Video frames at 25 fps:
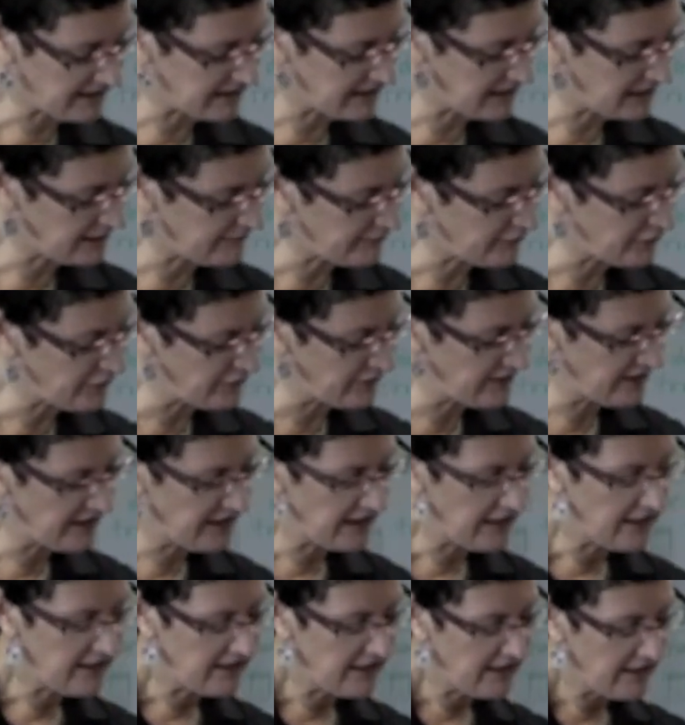uh, interviewed,
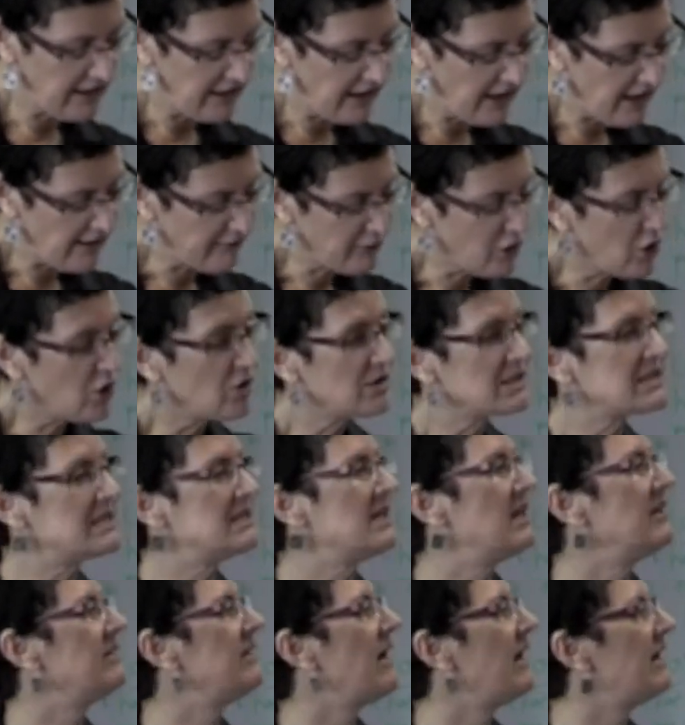of course,
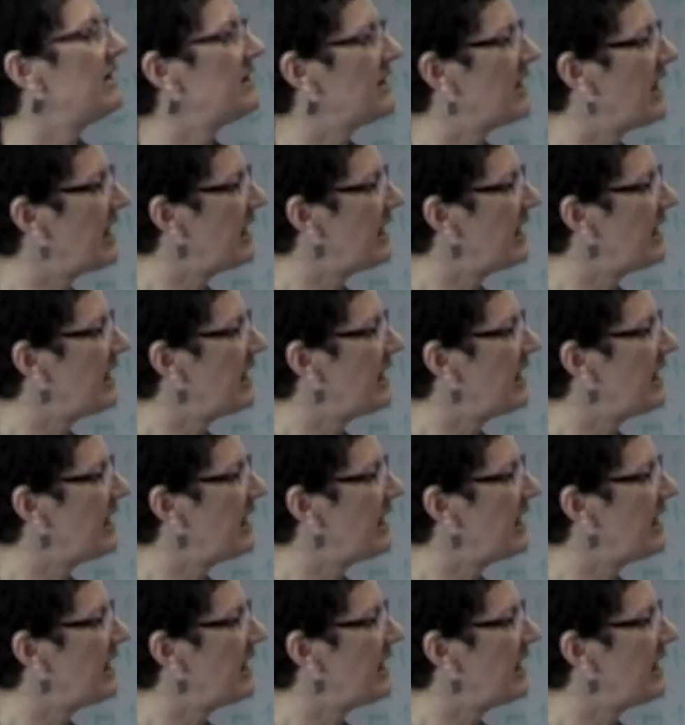said that